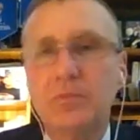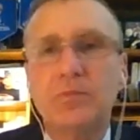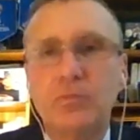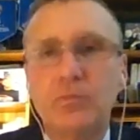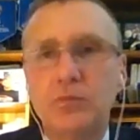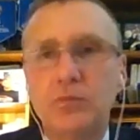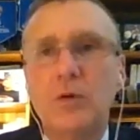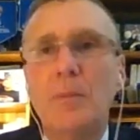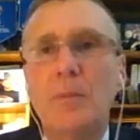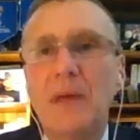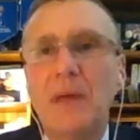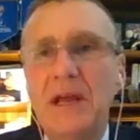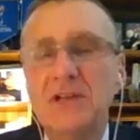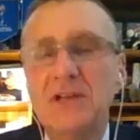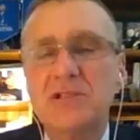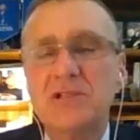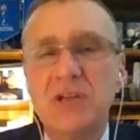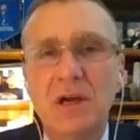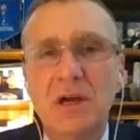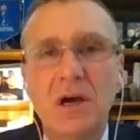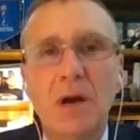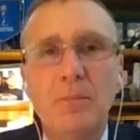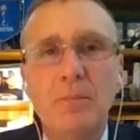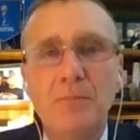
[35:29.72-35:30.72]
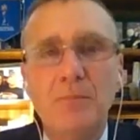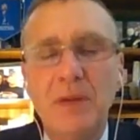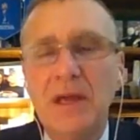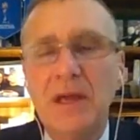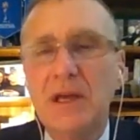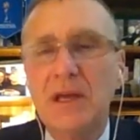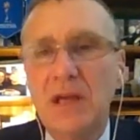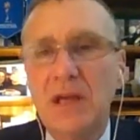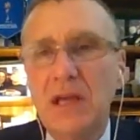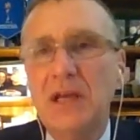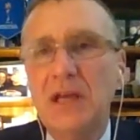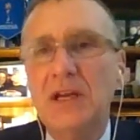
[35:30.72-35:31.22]
remains a
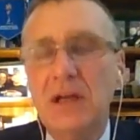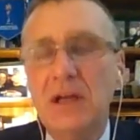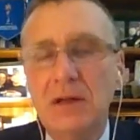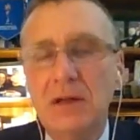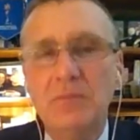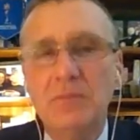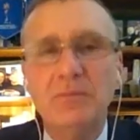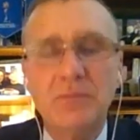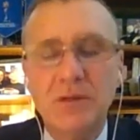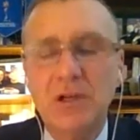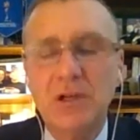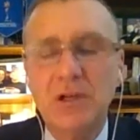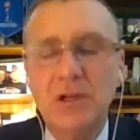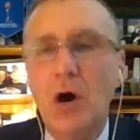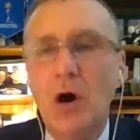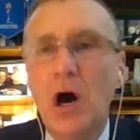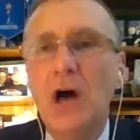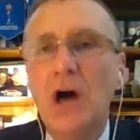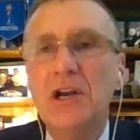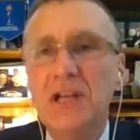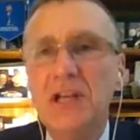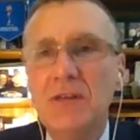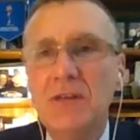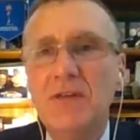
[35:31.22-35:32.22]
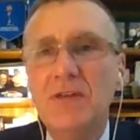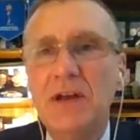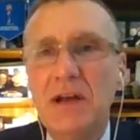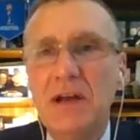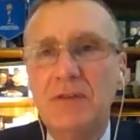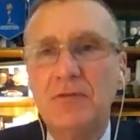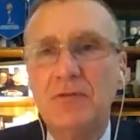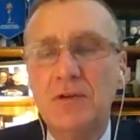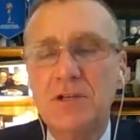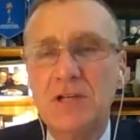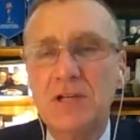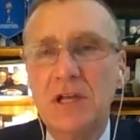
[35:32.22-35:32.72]
big uneven
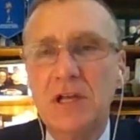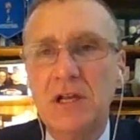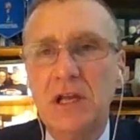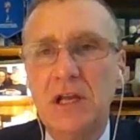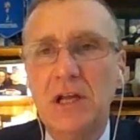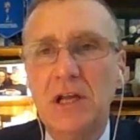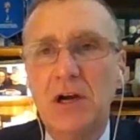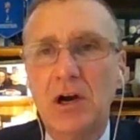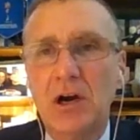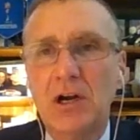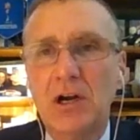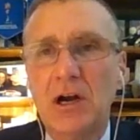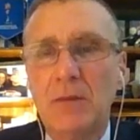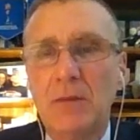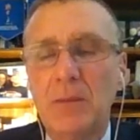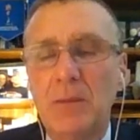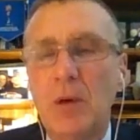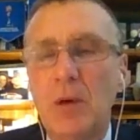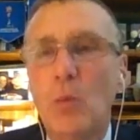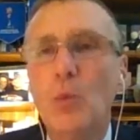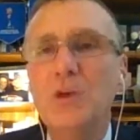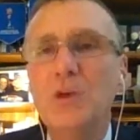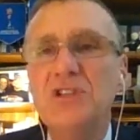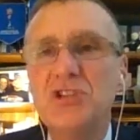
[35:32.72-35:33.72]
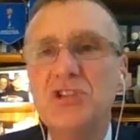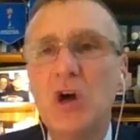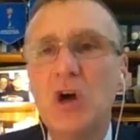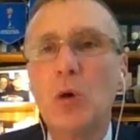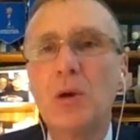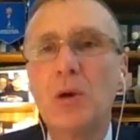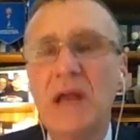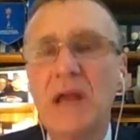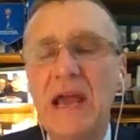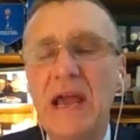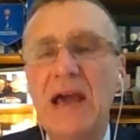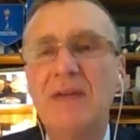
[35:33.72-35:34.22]
effort in our government. We
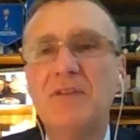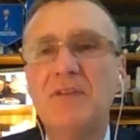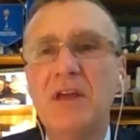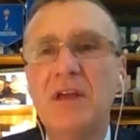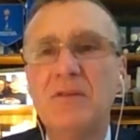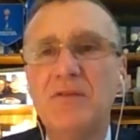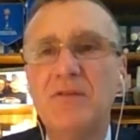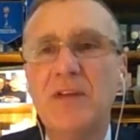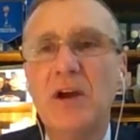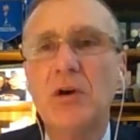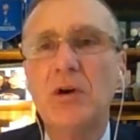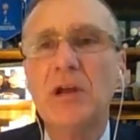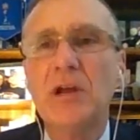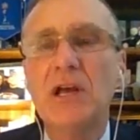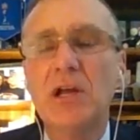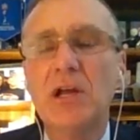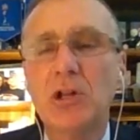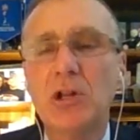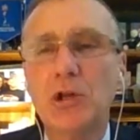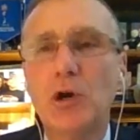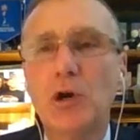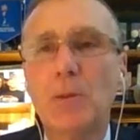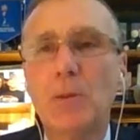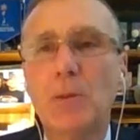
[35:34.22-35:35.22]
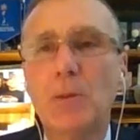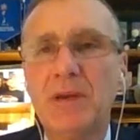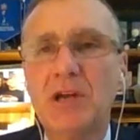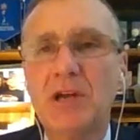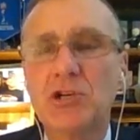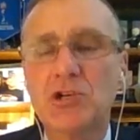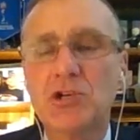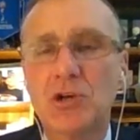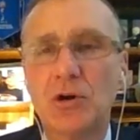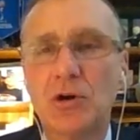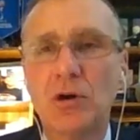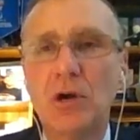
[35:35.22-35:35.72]
don't have a very clear
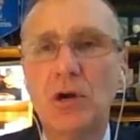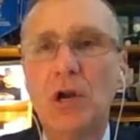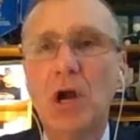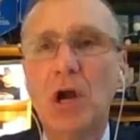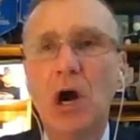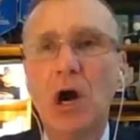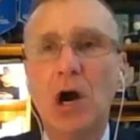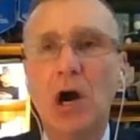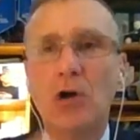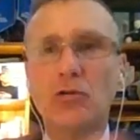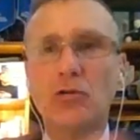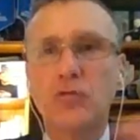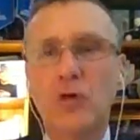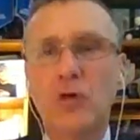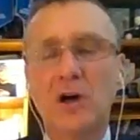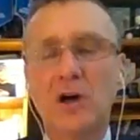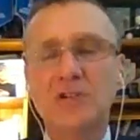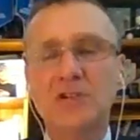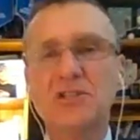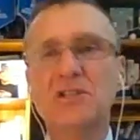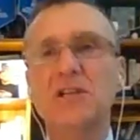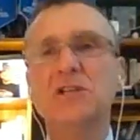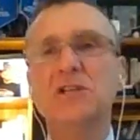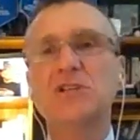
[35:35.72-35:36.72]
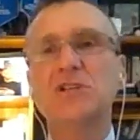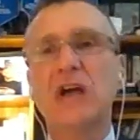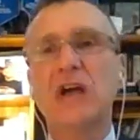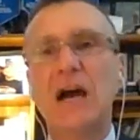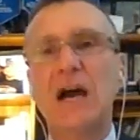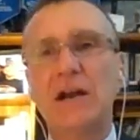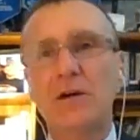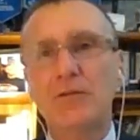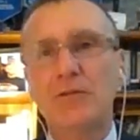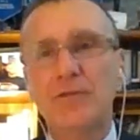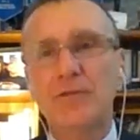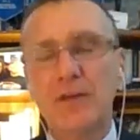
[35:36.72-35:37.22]
picture across the
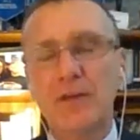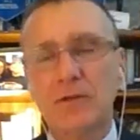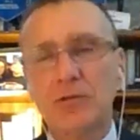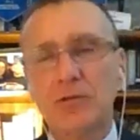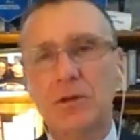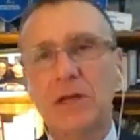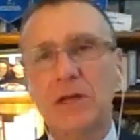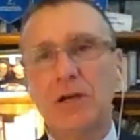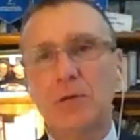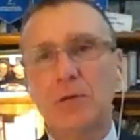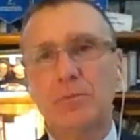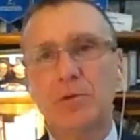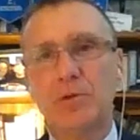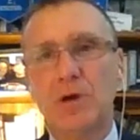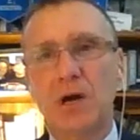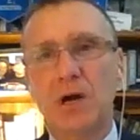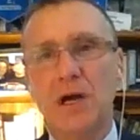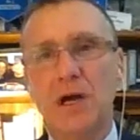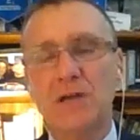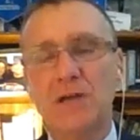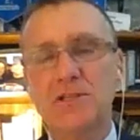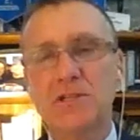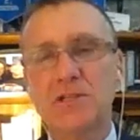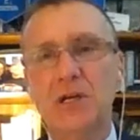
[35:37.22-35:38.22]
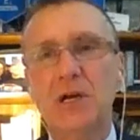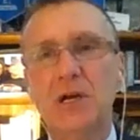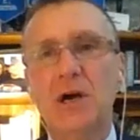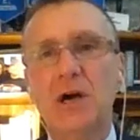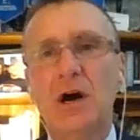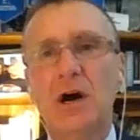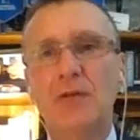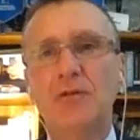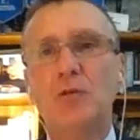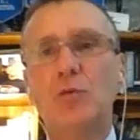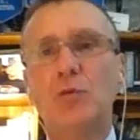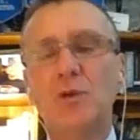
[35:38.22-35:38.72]
entire federal enterprise
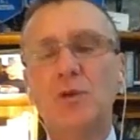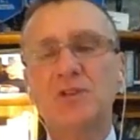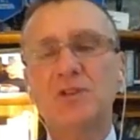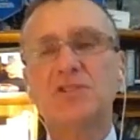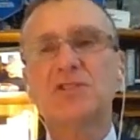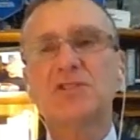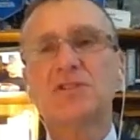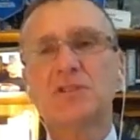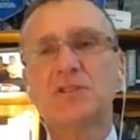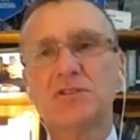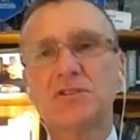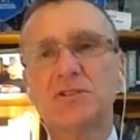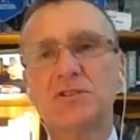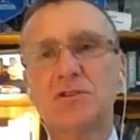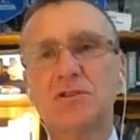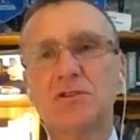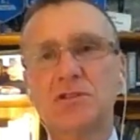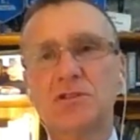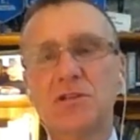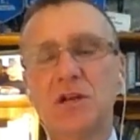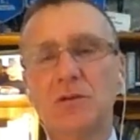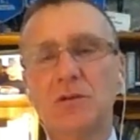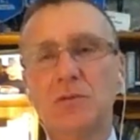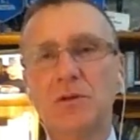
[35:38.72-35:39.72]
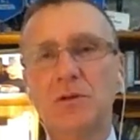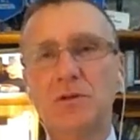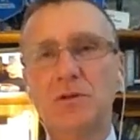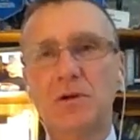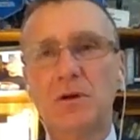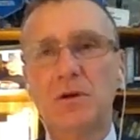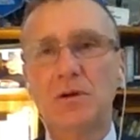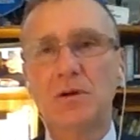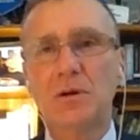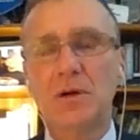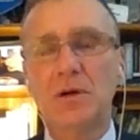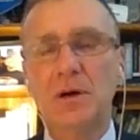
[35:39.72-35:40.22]
of the risks associated with
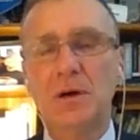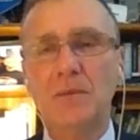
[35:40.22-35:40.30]
our